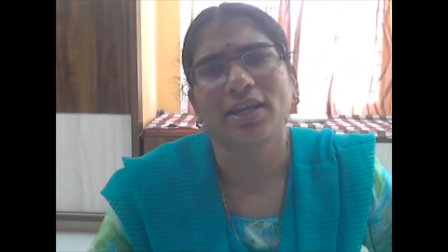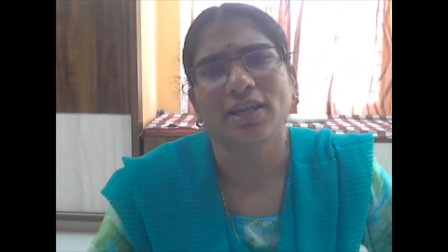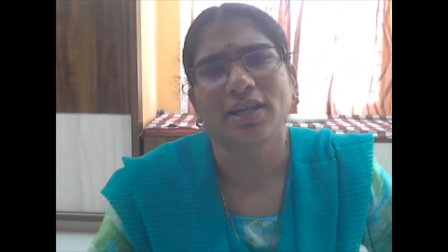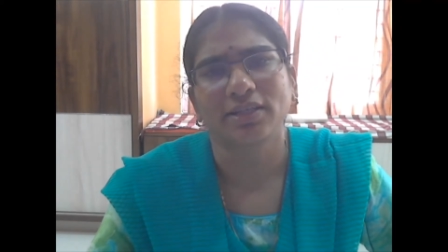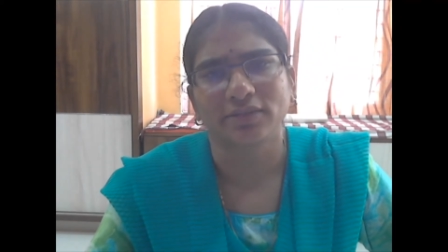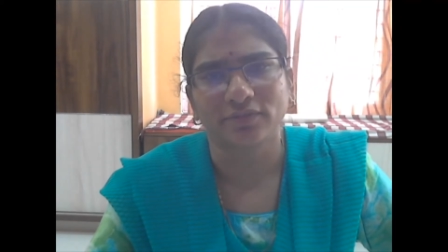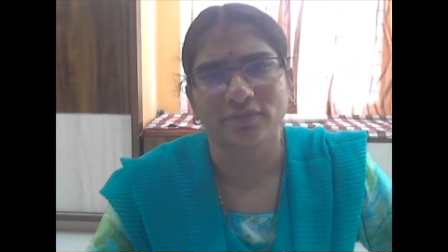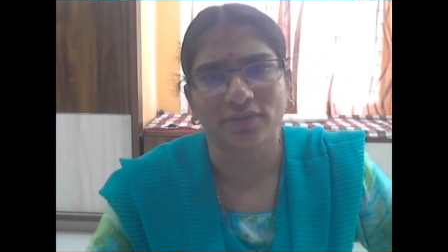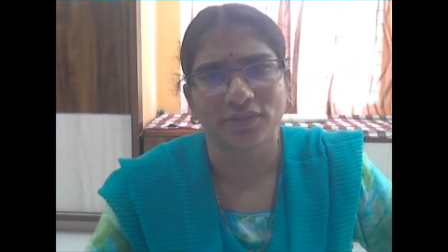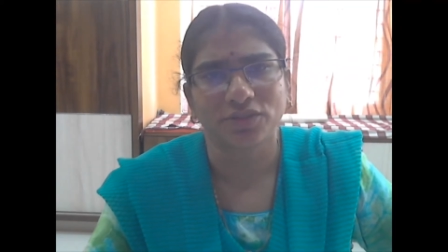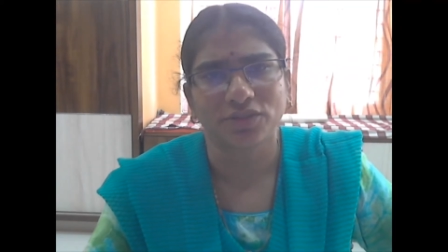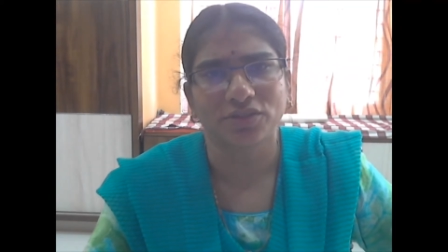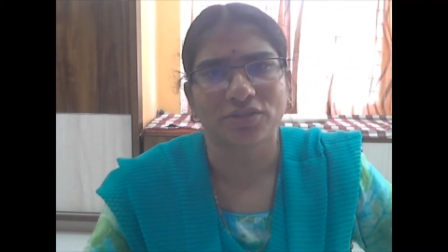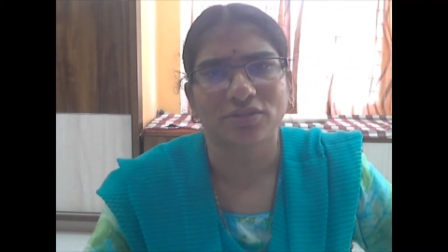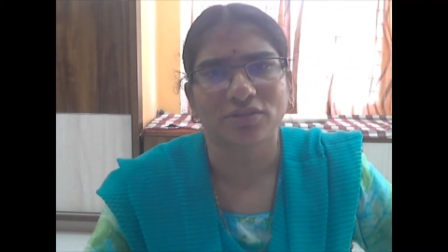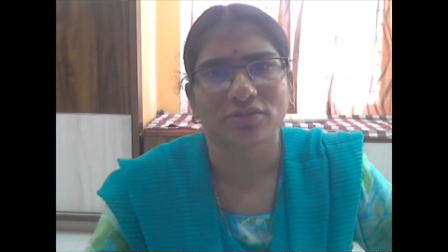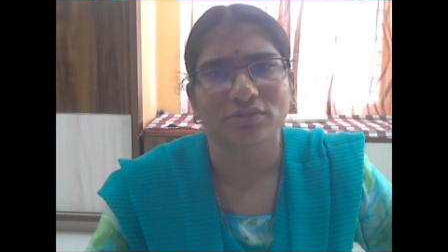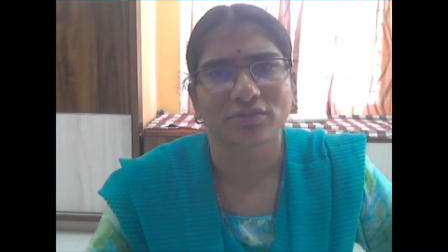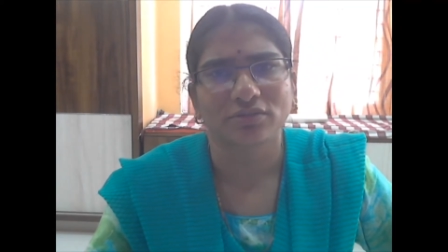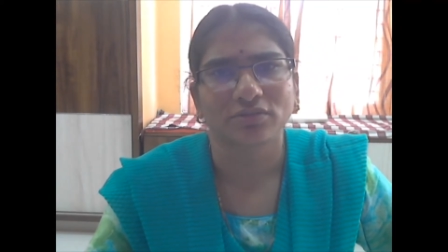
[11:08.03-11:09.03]
language,
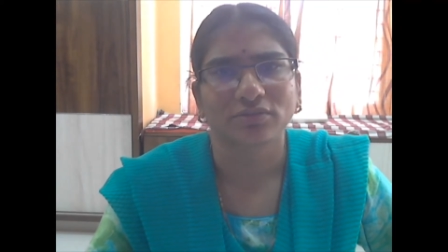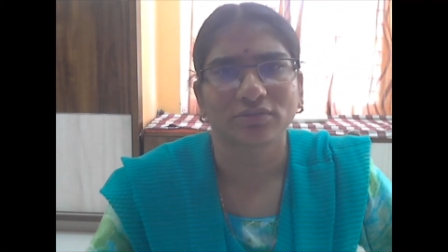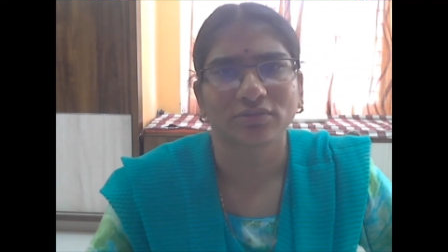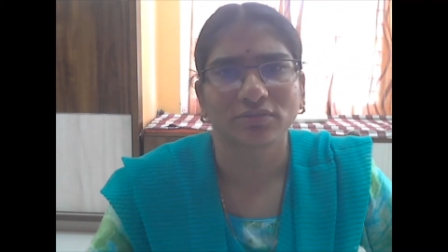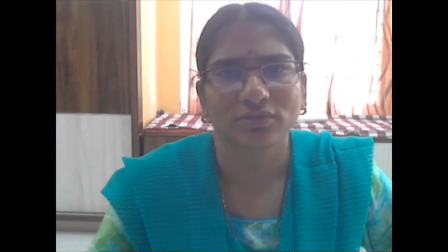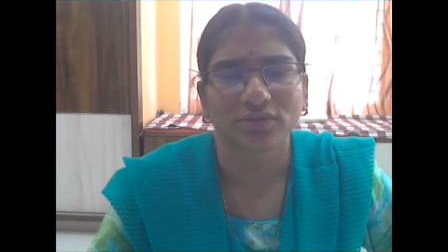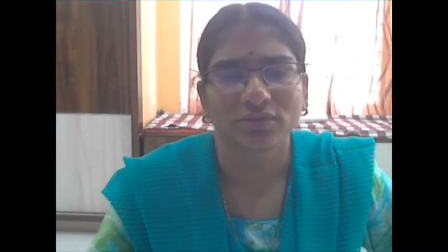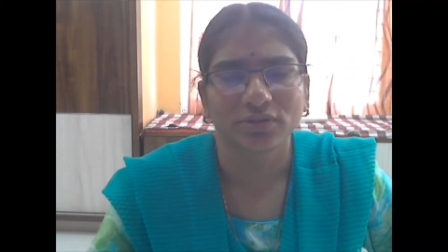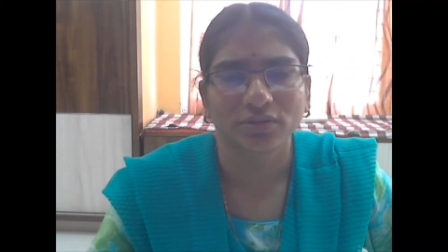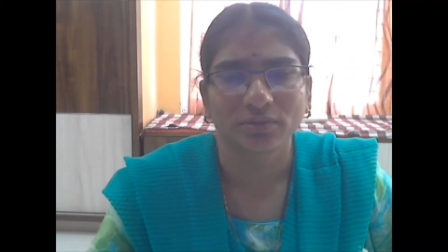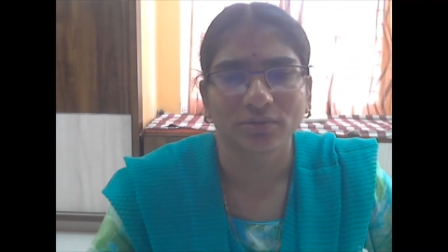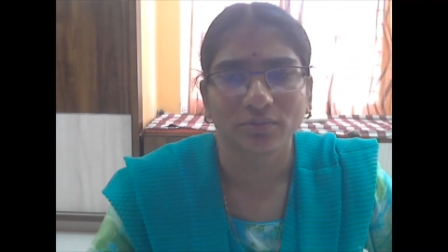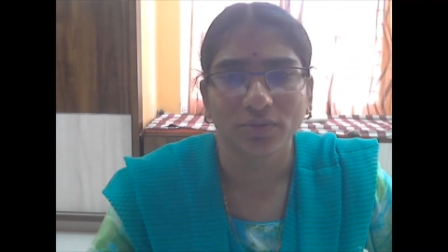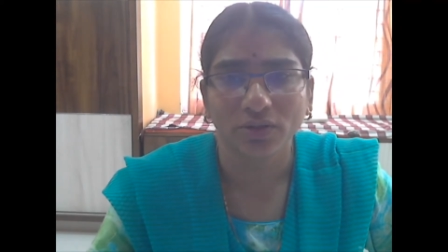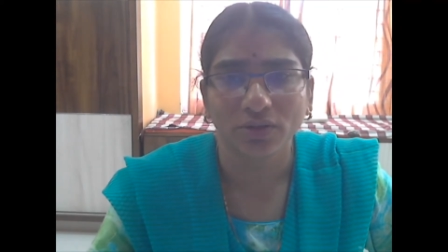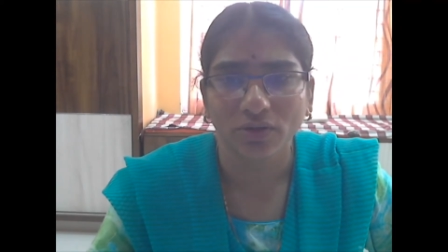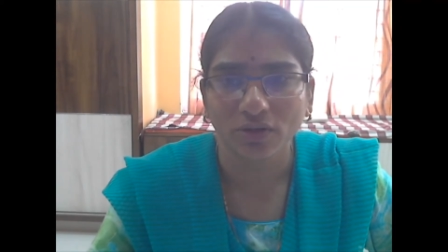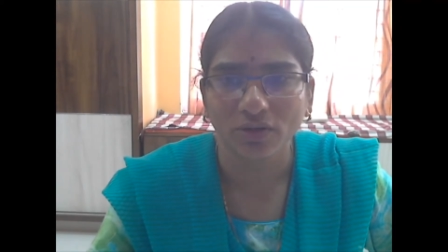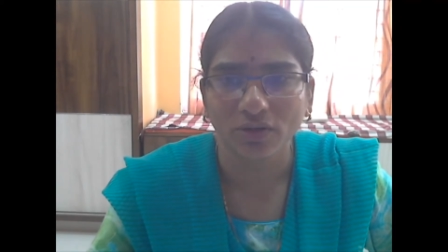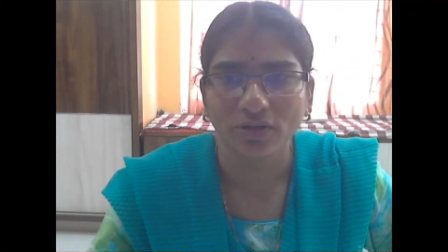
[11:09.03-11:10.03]

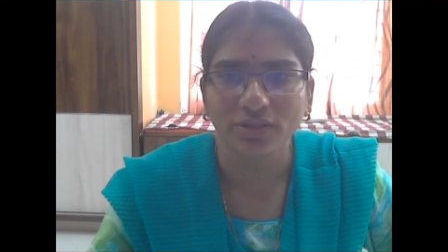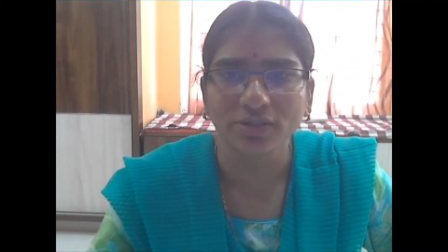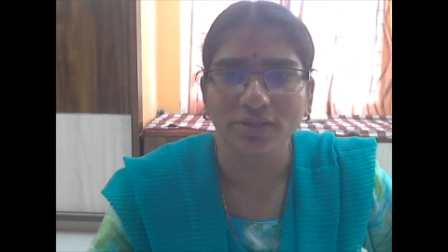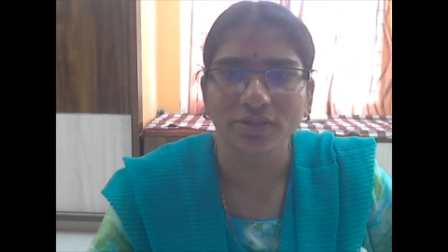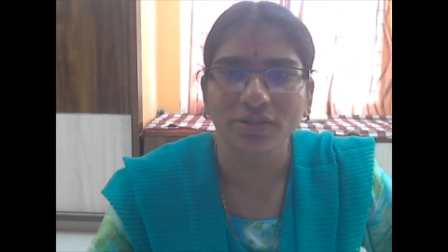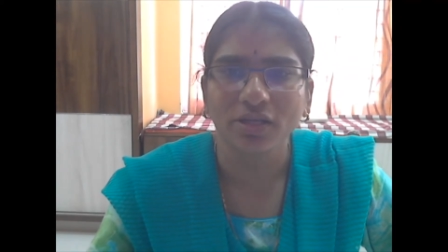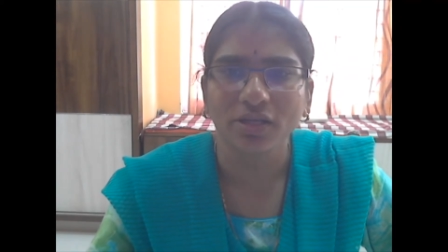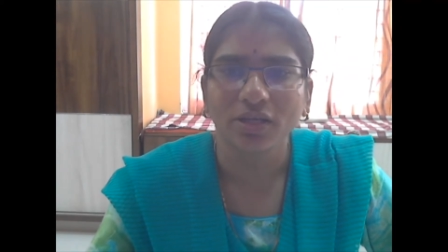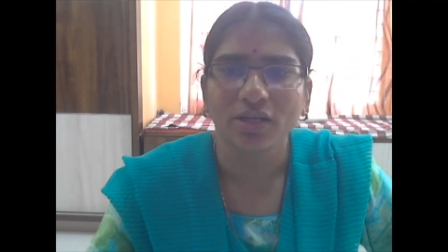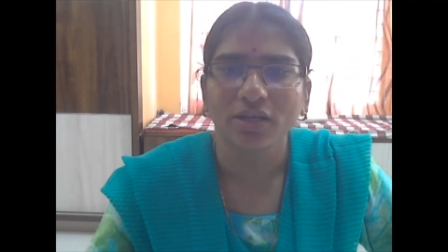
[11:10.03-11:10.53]
because